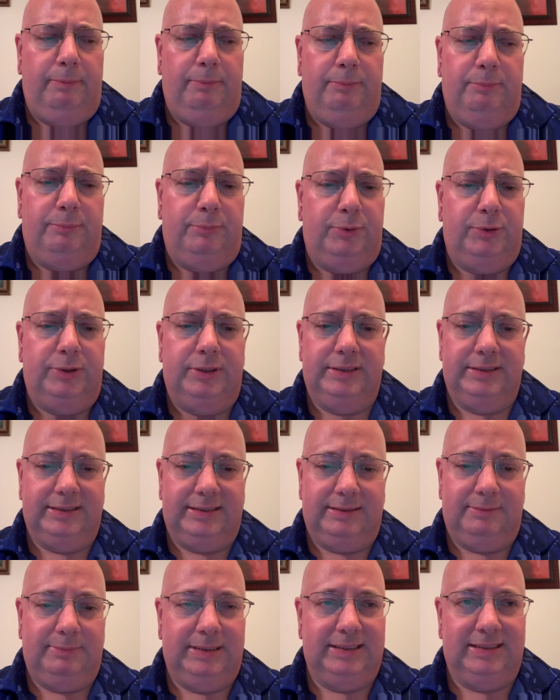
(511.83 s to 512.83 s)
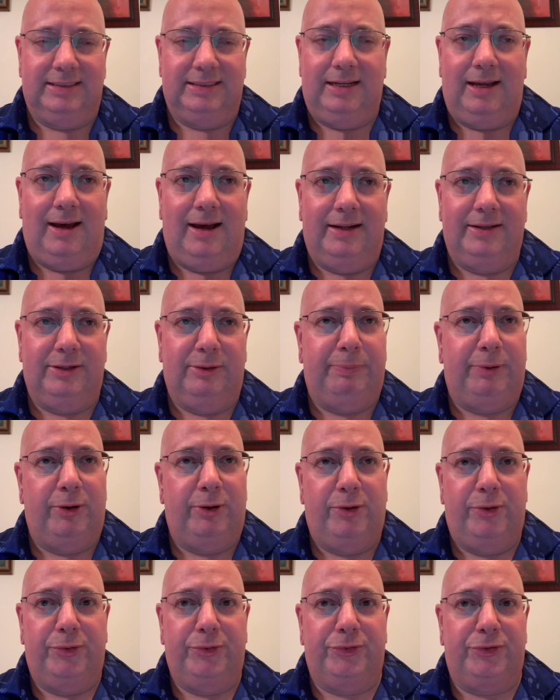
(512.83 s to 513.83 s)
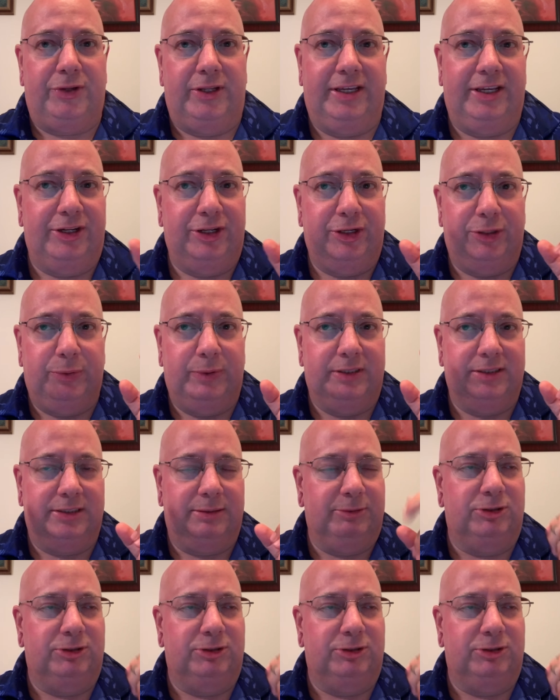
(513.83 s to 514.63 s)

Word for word: Buddhism is not opposed to Hinduism.